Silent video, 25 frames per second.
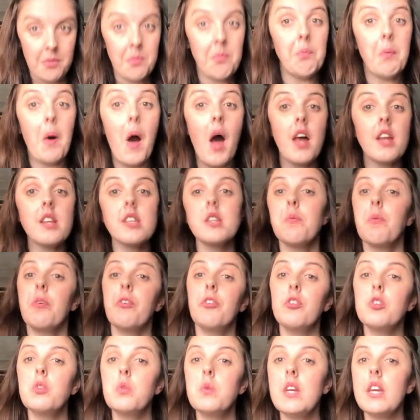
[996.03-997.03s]
but
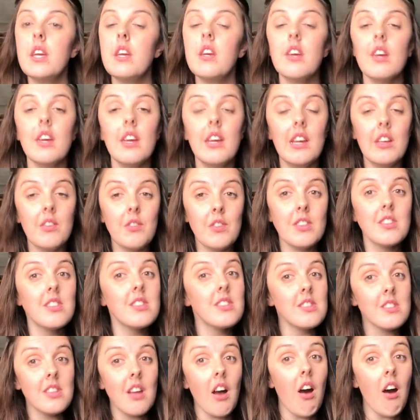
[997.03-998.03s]
before we even
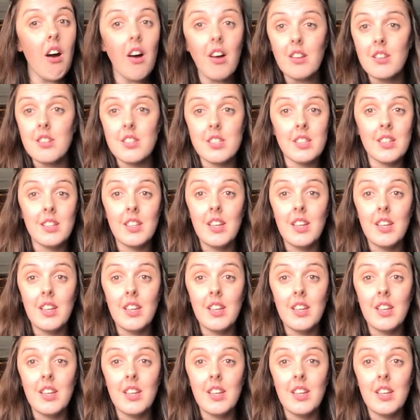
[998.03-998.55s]
start